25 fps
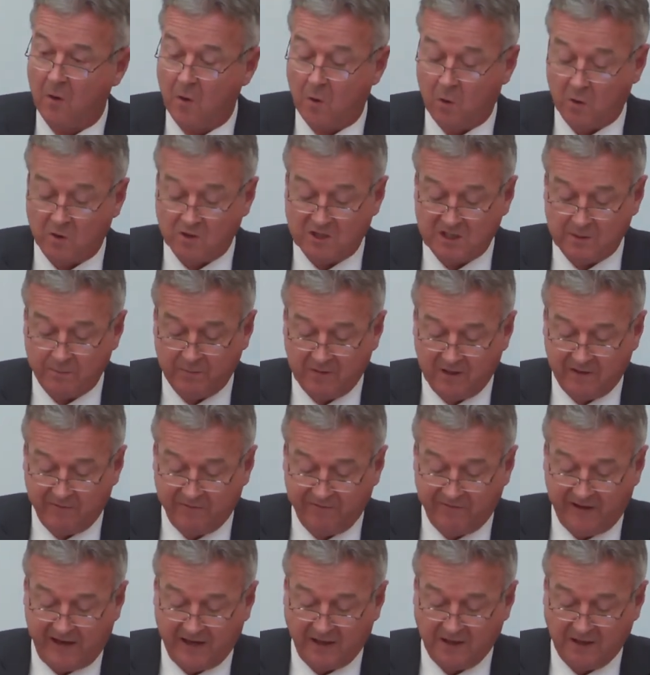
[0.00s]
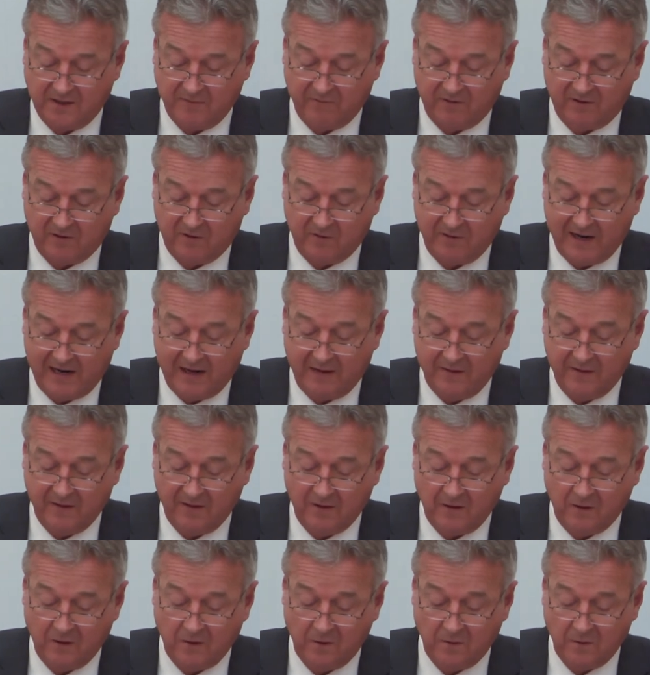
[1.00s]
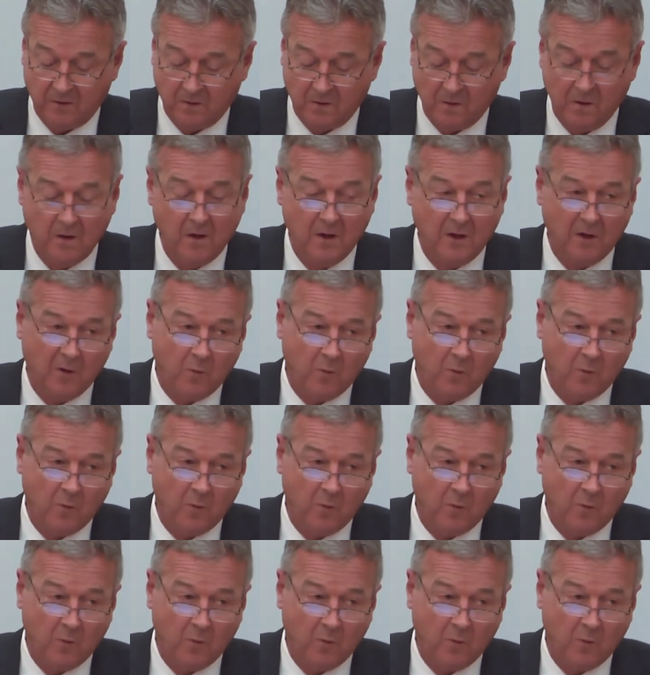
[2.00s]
ought to be effective throughout the EU